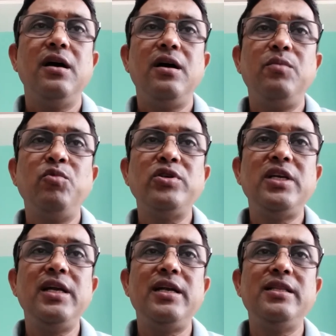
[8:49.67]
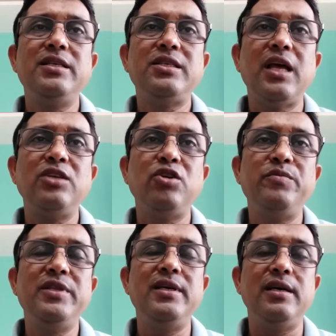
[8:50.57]
mostly at this stage
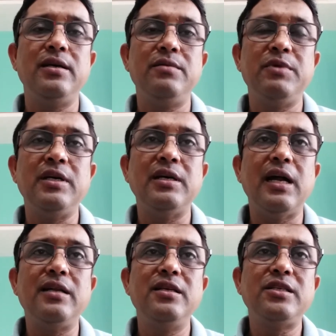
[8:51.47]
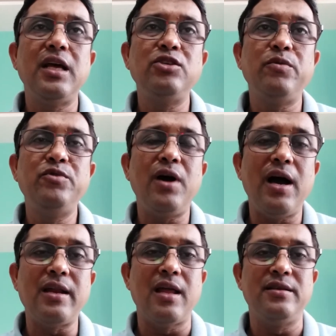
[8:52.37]
of the
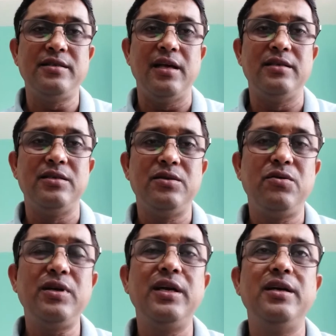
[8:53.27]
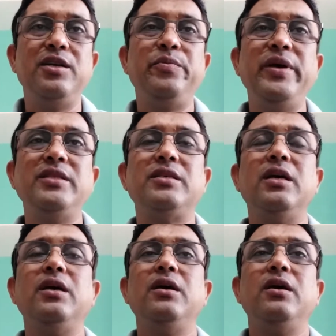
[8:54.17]
anal stage. Okay, it means
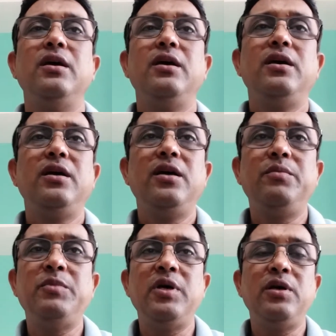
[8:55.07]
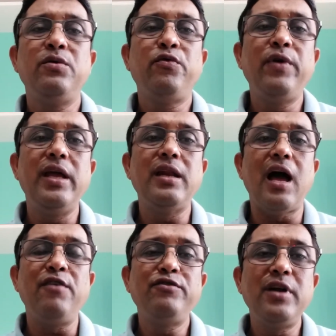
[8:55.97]
when
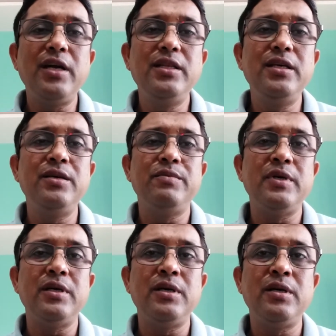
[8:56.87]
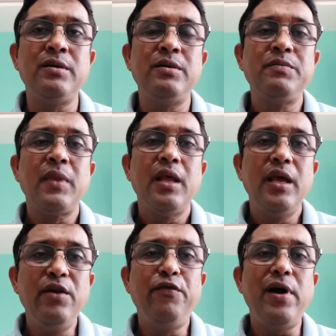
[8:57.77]
after the
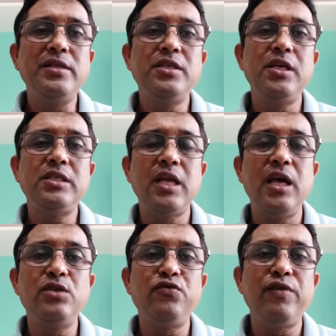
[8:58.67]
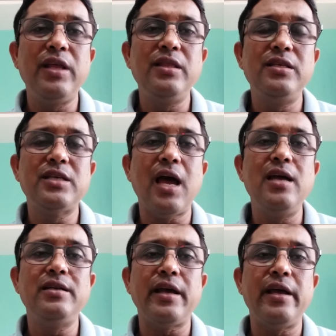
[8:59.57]
infancy stage, when the
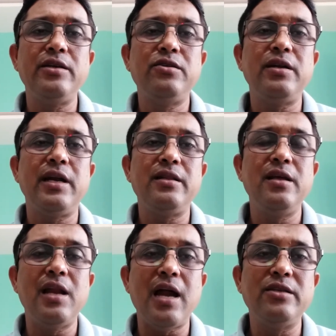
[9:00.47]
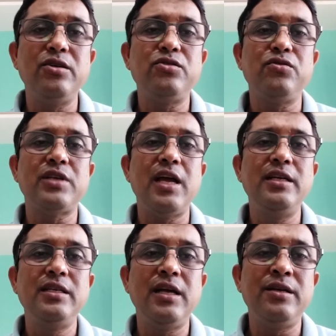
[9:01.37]
child enter at the larger
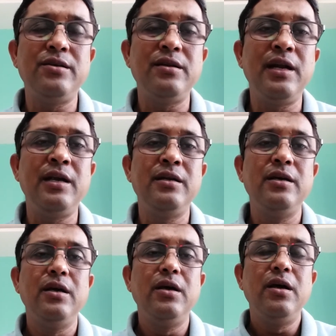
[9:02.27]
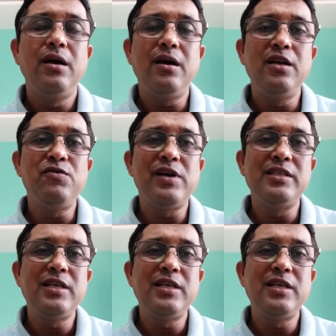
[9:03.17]
society, enter at you can say